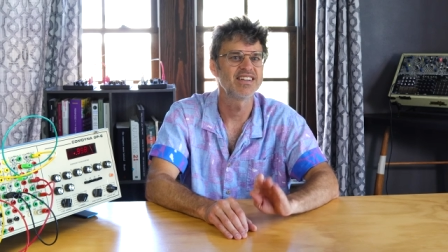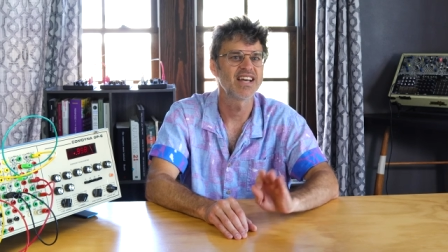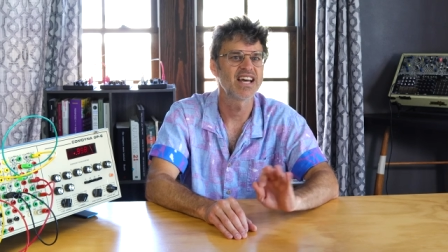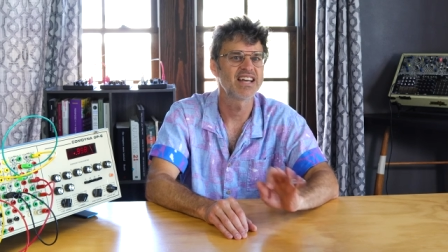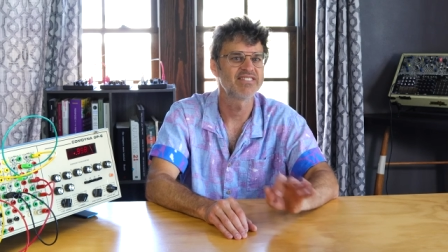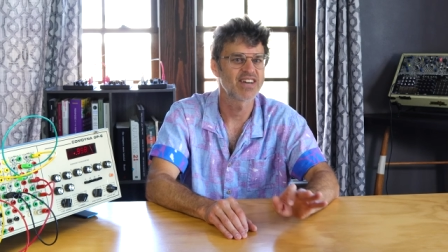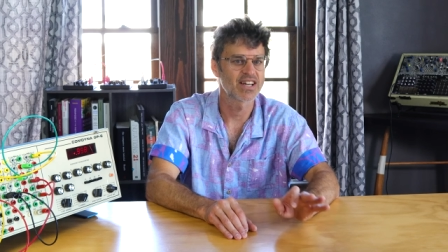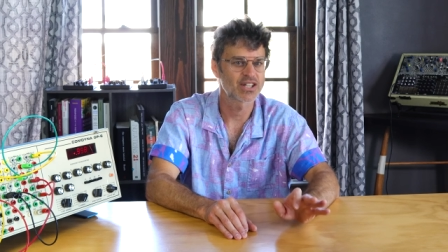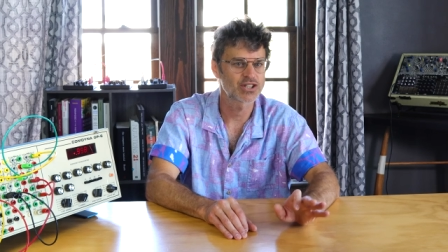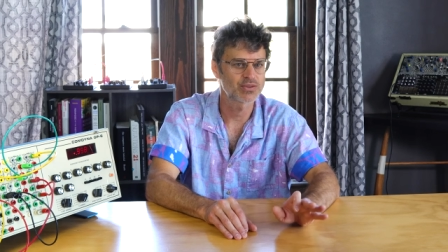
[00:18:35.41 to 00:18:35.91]
than
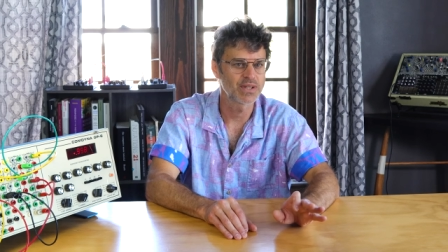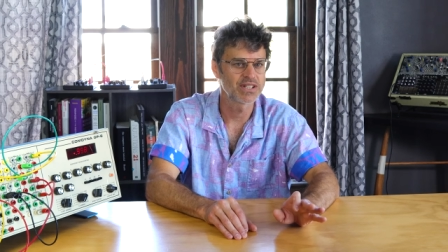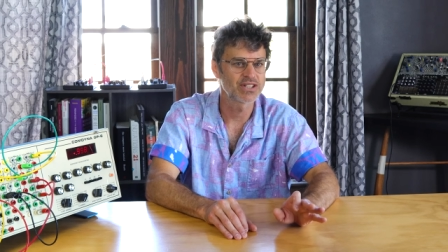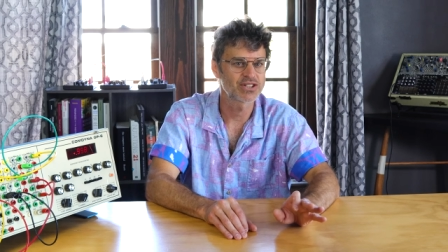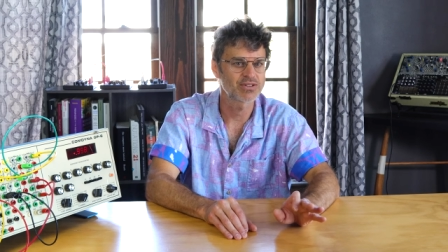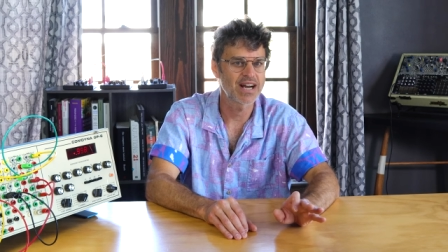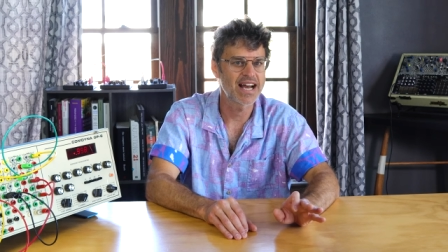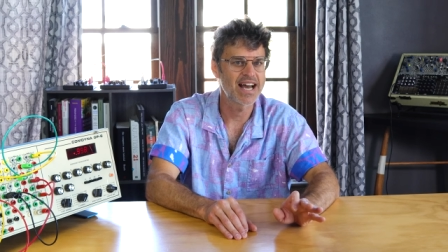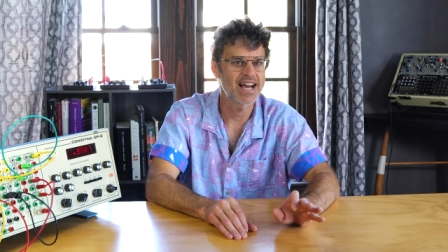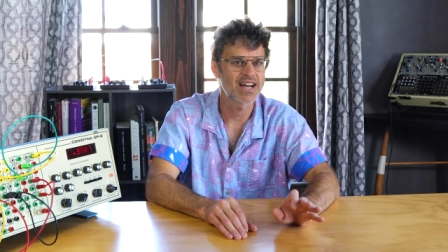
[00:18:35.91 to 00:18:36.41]
the Aphex
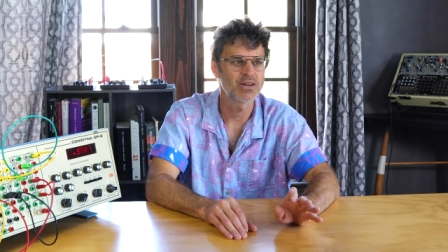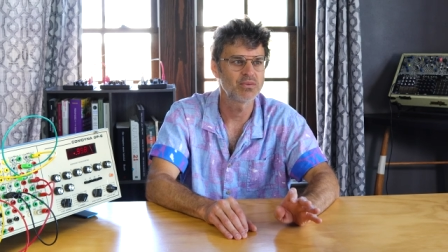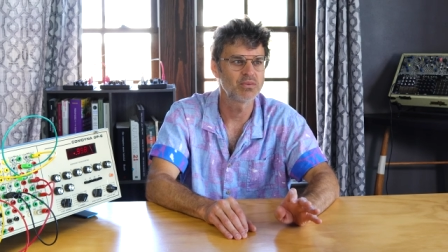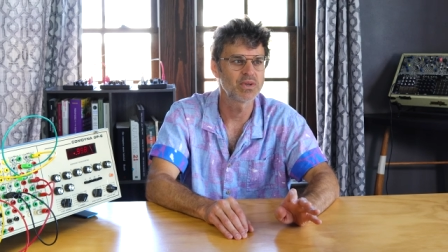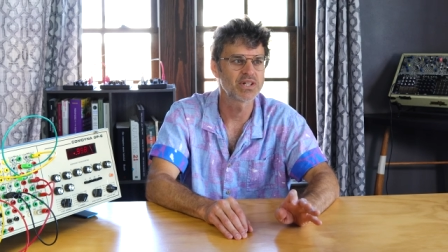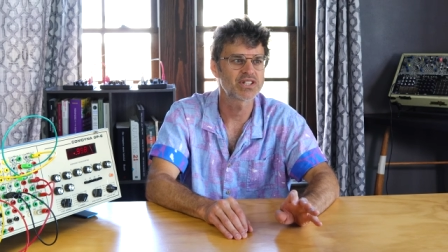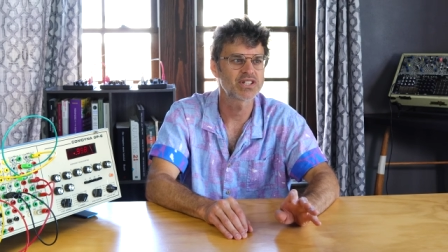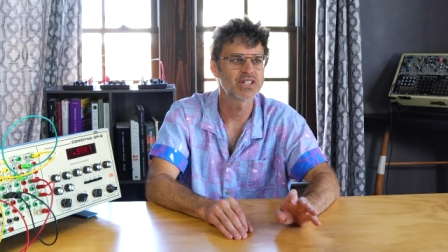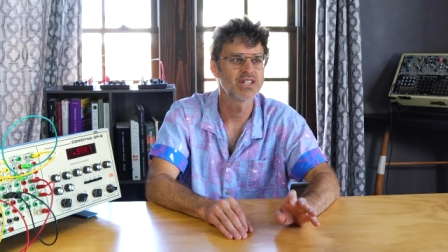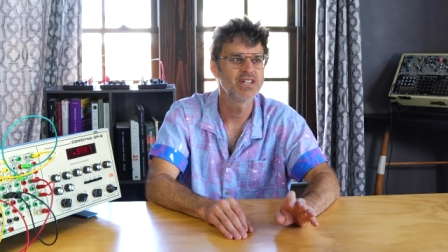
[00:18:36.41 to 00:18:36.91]
Twin track,
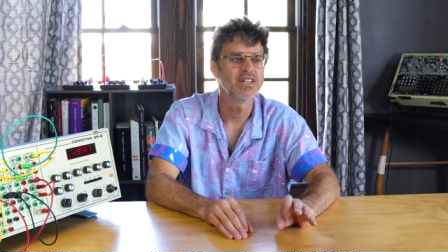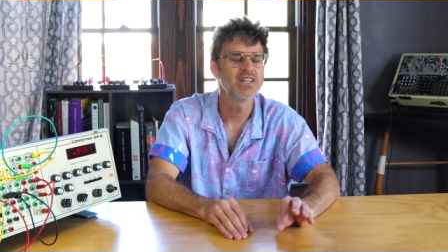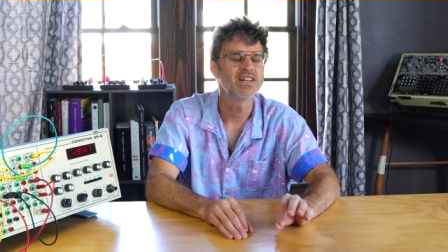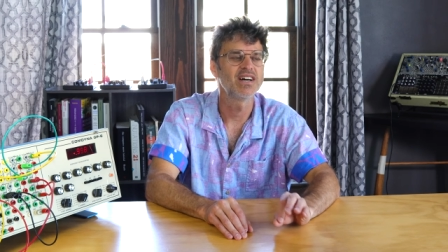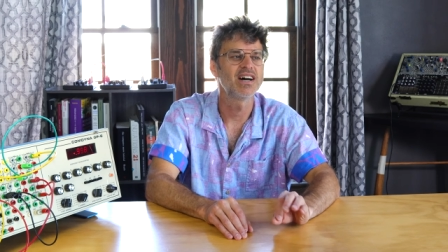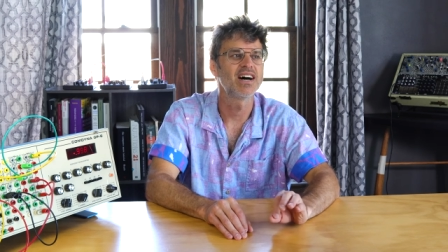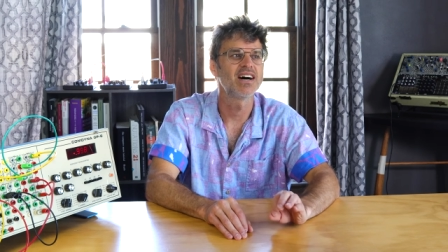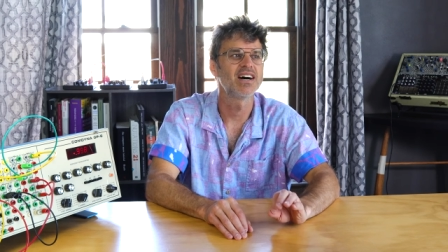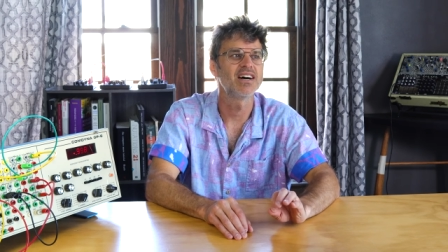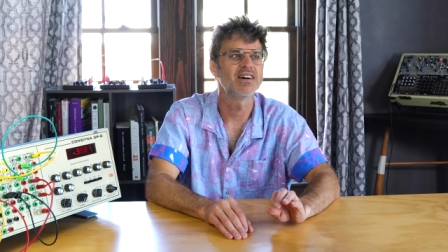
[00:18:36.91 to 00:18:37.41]
which
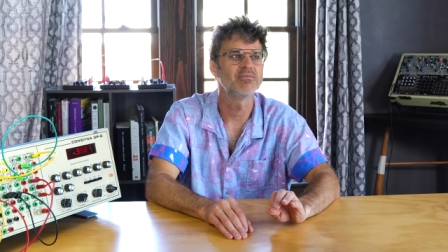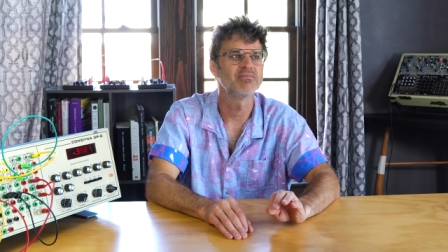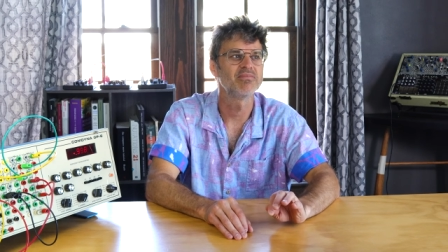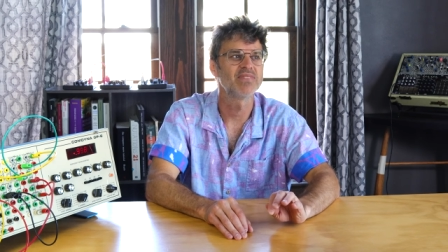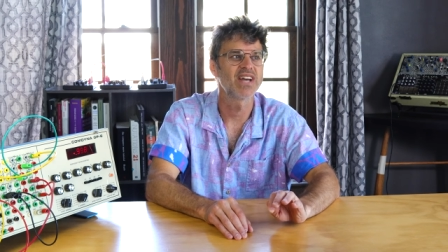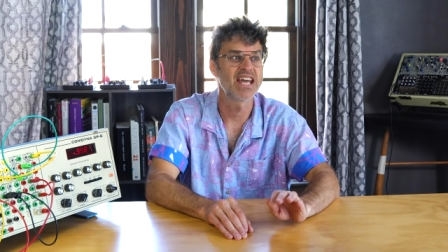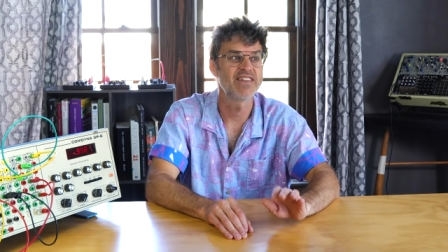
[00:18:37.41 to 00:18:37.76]
um,